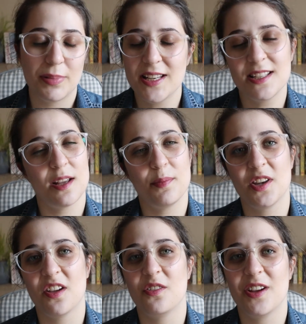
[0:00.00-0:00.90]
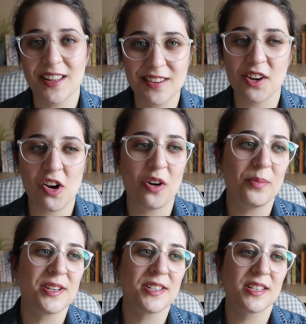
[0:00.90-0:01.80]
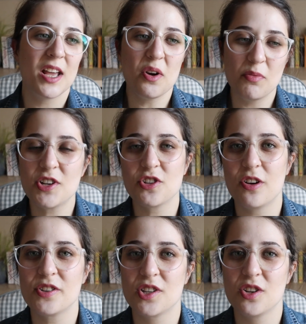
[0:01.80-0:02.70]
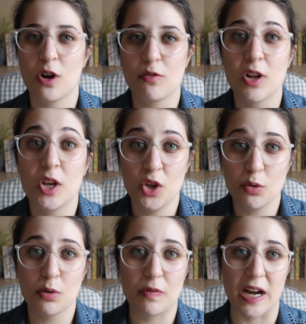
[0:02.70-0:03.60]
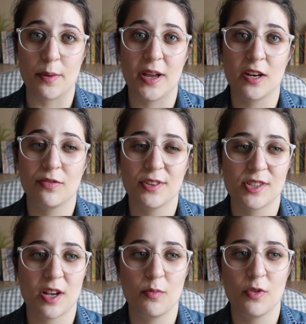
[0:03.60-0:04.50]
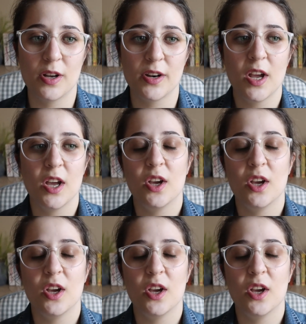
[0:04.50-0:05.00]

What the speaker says: Please let me know in the comments which Austen novel you would recommend for someone